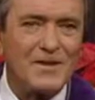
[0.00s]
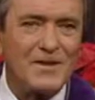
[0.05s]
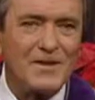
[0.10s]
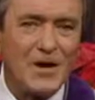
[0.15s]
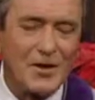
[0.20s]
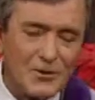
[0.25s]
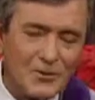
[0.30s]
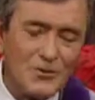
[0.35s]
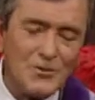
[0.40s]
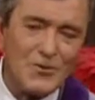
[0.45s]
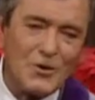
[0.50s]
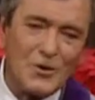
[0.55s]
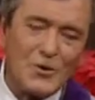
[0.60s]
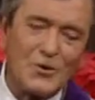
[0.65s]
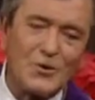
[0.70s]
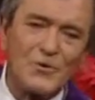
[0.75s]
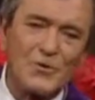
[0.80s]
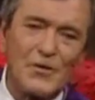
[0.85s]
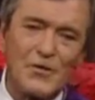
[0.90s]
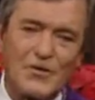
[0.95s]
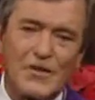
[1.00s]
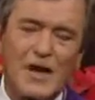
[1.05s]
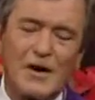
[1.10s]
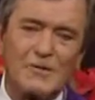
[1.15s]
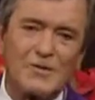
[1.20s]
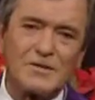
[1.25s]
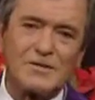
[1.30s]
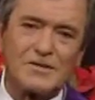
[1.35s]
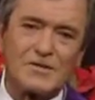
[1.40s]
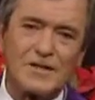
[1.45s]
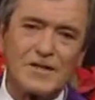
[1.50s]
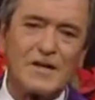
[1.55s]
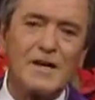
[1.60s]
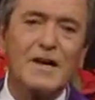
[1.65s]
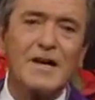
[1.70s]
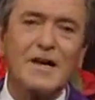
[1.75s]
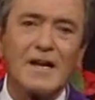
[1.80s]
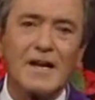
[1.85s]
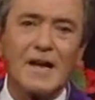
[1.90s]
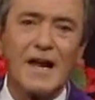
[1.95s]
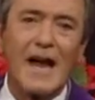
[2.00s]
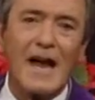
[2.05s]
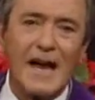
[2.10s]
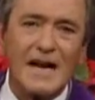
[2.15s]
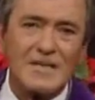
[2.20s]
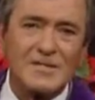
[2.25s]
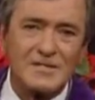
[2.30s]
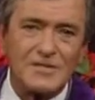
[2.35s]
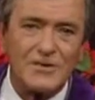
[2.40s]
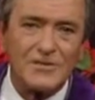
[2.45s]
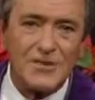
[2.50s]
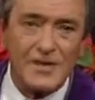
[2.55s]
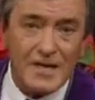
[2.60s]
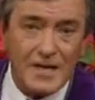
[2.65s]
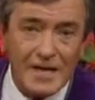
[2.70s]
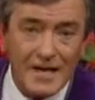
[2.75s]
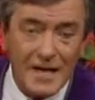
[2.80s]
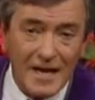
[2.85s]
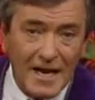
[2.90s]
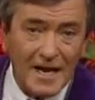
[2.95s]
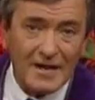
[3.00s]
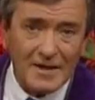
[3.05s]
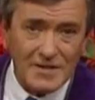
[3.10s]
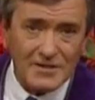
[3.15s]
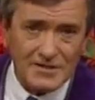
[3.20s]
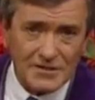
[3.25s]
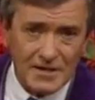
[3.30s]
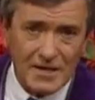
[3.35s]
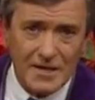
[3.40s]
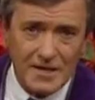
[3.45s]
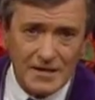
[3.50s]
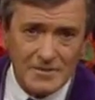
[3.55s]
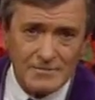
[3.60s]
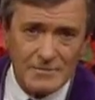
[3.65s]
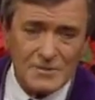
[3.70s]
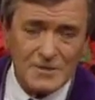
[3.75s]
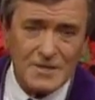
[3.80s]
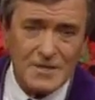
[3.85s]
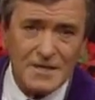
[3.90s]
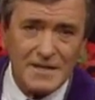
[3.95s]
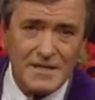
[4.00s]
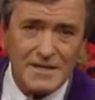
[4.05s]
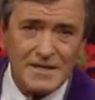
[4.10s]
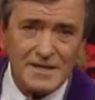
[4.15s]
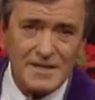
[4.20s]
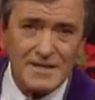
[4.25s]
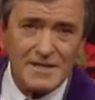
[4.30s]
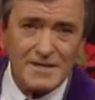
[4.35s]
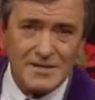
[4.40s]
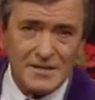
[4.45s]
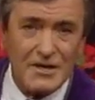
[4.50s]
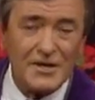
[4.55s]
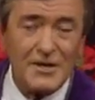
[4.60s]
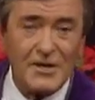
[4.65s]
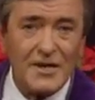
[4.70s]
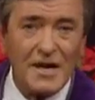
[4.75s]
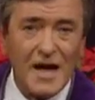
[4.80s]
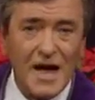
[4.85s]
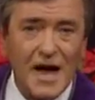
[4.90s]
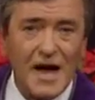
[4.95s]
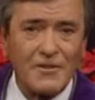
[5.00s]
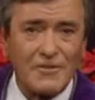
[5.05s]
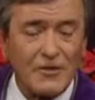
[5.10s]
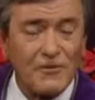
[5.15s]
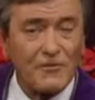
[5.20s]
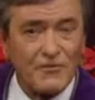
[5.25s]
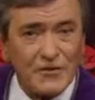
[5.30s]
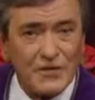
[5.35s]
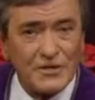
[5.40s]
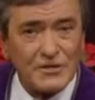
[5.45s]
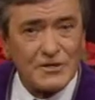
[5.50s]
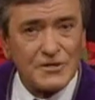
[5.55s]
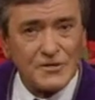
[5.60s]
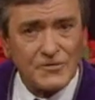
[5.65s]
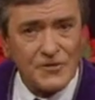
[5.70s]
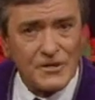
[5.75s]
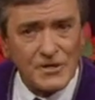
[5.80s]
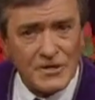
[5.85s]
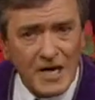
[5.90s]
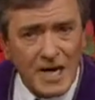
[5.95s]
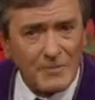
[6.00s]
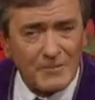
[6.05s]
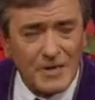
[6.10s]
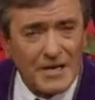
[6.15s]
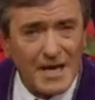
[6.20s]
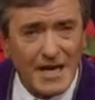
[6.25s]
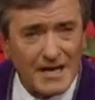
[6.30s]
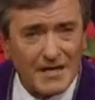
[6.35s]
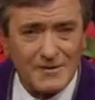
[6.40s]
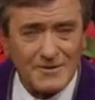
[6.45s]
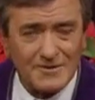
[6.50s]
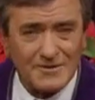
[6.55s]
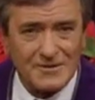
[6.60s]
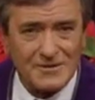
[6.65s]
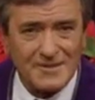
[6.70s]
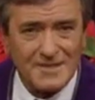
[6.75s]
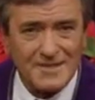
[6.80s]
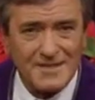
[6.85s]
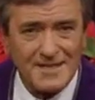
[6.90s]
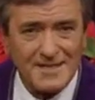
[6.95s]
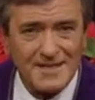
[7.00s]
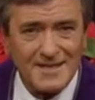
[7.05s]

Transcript: Now, you know that that was the last of the Hillel Psalms sung at the Feast of the Tabernacles.